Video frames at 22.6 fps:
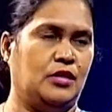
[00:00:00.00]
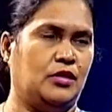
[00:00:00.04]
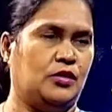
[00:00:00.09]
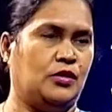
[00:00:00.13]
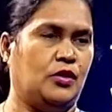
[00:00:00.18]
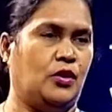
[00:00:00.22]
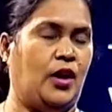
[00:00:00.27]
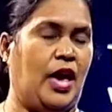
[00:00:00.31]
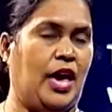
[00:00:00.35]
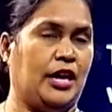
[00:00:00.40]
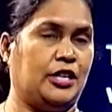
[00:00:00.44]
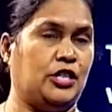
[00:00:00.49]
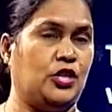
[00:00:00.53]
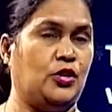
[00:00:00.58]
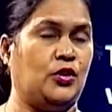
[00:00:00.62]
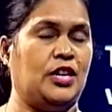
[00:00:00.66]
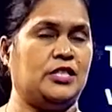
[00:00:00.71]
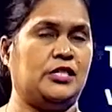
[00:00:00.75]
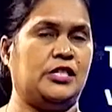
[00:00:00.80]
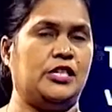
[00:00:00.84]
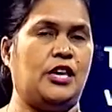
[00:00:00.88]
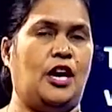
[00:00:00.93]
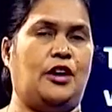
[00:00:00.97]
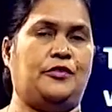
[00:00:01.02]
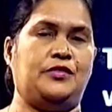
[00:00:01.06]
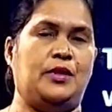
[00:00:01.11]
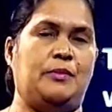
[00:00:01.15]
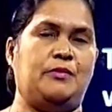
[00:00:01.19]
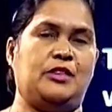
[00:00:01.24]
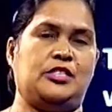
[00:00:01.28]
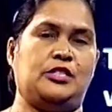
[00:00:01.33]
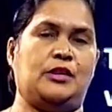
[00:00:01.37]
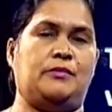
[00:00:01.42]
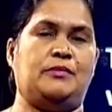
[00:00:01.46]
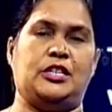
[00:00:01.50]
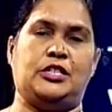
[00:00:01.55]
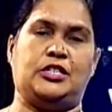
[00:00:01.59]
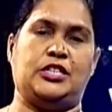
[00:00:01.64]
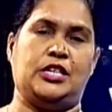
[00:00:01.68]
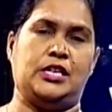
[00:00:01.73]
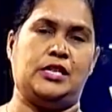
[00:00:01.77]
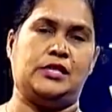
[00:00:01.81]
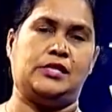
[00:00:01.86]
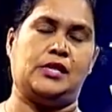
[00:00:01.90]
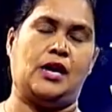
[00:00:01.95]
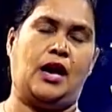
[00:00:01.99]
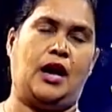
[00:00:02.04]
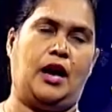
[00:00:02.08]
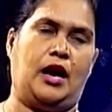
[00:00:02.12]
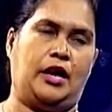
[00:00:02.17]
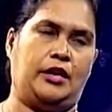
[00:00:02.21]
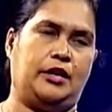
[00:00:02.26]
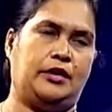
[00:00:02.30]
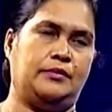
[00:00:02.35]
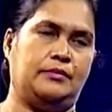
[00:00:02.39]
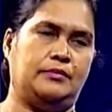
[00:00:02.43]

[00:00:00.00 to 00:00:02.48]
So, accuracy of the measurement is high.